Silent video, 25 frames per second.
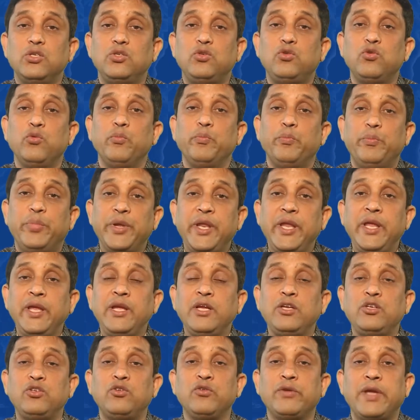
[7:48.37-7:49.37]
to
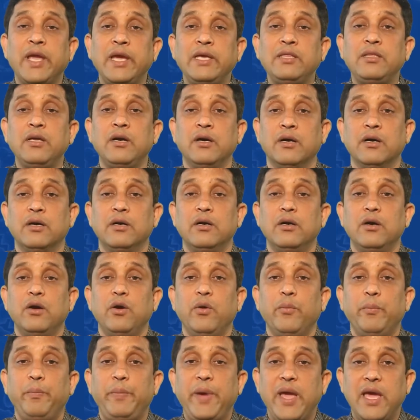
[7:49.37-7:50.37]
bring together
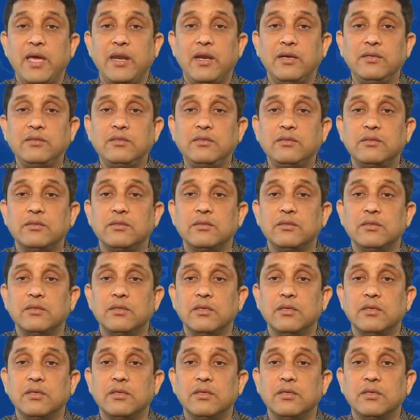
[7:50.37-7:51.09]
parents,